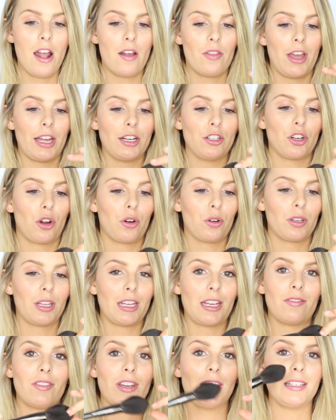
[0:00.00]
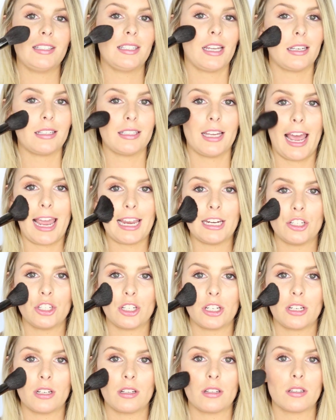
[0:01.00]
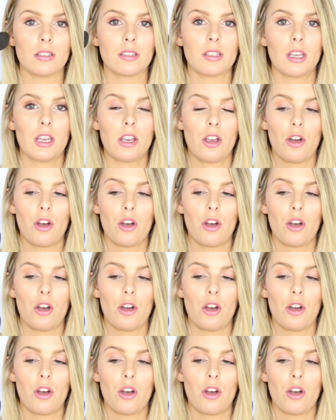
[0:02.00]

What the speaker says: They don't leave indentations